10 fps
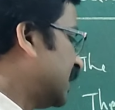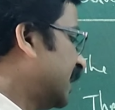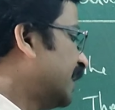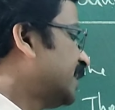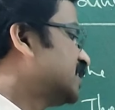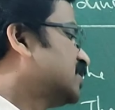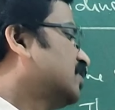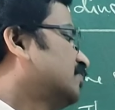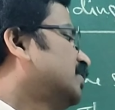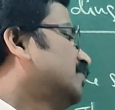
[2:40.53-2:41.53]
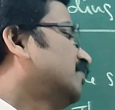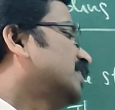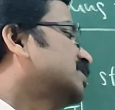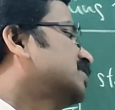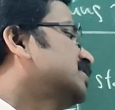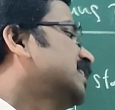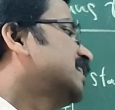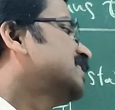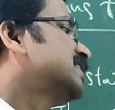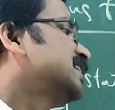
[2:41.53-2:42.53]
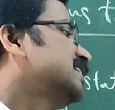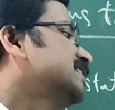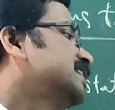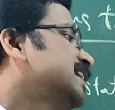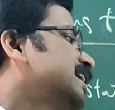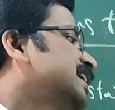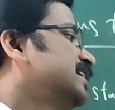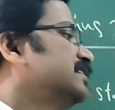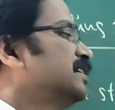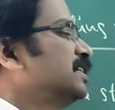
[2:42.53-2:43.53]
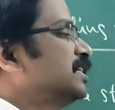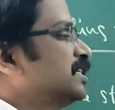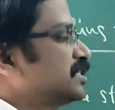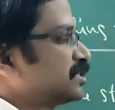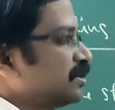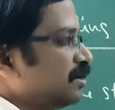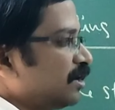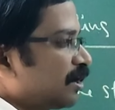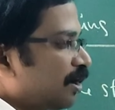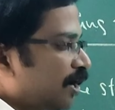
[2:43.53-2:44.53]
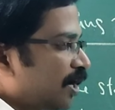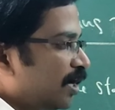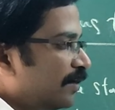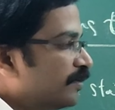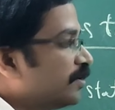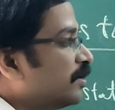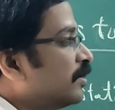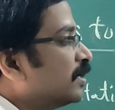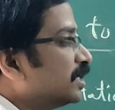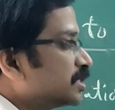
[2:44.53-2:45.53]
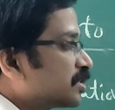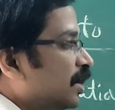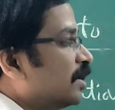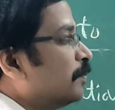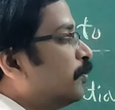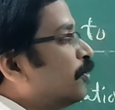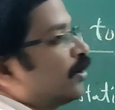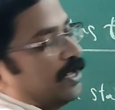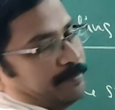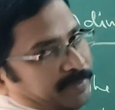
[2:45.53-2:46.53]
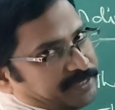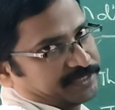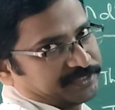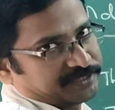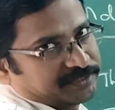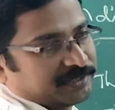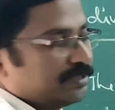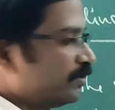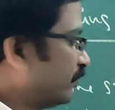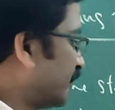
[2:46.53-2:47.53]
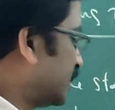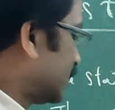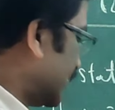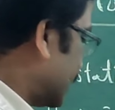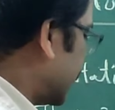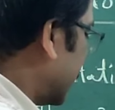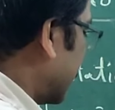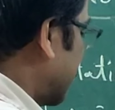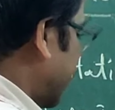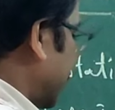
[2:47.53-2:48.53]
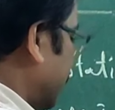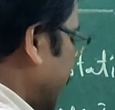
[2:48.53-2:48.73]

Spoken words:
the radius of the first stationary state is called Bohr orbit. First stationary state